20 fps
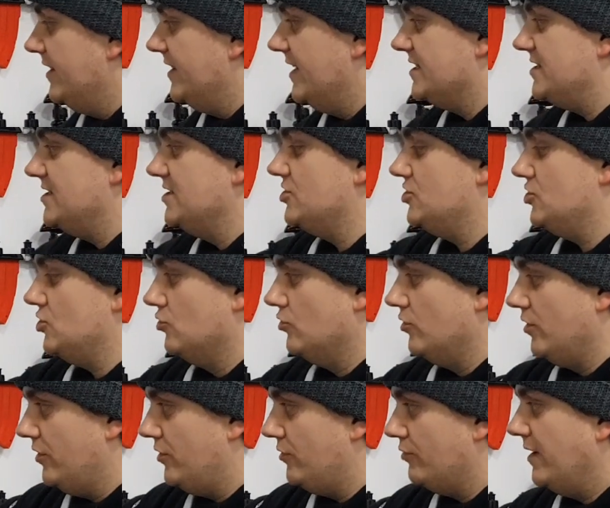This is
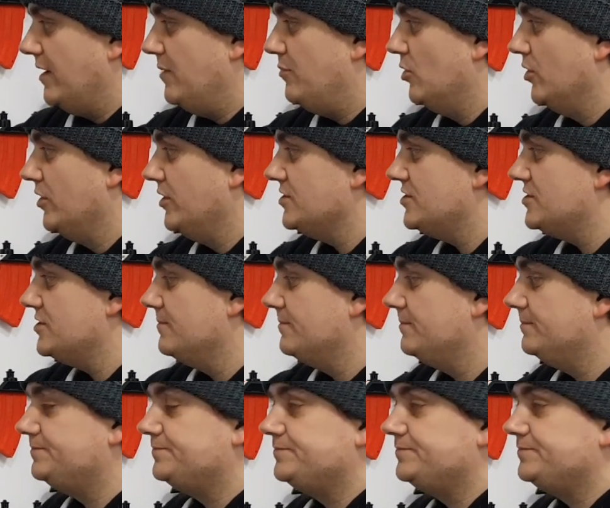scoring 3 points.